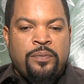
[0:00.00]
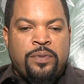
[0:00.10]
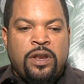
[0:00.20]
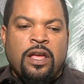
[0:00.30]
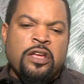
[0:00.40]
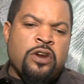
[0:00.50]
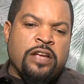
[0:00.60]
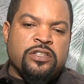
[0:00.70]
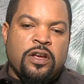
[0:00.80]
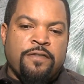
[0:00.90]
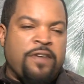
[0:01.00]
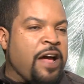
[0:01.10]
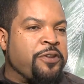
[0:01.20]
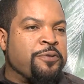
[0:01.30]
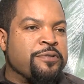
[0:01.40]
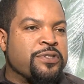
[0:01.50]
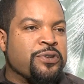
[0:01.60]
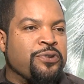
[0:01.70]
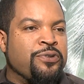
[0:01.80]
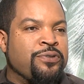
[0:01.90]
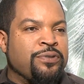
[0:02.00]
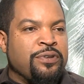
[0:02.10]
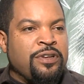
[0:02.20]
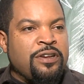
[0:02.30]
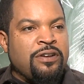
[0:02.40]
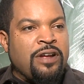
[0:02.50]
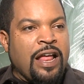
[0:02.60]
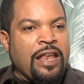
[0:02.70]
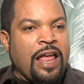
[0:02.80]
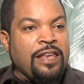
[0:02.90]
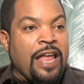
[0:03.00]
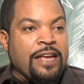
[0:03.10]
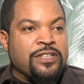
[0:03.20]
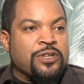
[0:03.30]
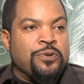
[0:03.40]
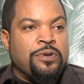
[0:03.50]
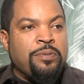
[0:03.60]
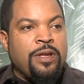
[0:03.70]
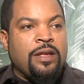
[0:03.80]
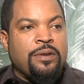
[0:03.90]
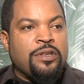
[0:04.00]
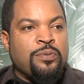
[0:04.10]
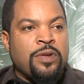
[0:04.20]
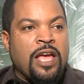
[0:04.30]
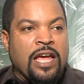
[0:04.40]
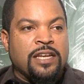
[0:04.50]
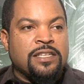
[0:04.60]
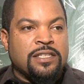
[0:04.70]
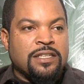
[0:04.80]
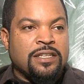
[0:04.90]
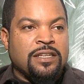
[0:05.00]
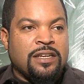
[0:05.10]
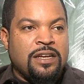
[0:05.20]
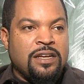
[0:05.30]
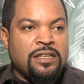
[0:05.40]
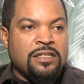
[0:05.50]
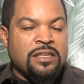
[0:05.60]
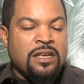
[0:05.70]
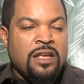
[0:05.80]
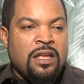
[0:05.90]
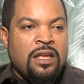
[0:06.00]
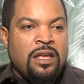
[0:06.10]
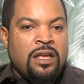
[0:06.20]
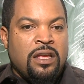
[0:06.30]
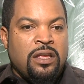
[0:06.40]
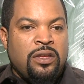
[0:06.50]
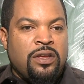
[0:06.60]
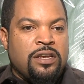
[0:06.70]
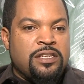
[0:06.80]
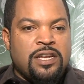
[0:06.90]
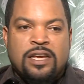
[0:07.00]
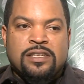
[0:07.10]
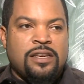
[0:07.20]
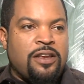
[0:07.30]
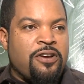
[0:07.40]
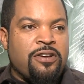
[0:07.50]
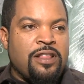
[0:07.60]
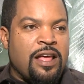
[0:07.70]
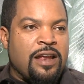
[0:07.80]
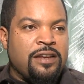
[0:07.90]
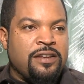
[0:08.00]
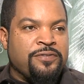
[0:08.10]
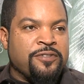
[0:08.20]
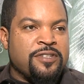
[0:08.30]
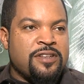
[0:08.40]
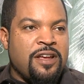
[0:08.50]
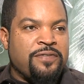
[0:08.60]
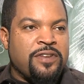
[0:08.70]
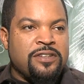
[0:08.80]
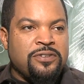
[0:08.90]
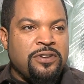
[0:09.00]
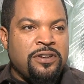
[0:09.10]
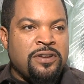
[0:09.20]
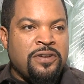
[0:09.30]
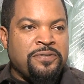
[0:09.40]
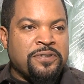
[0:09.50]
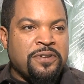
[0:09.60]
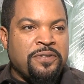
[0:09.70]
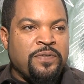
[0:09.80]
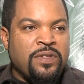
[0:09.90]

but you know, I saw the value in school. You know, I like school to be honest, because you get a chance to learn a lot of different stuff that you didn't know. So.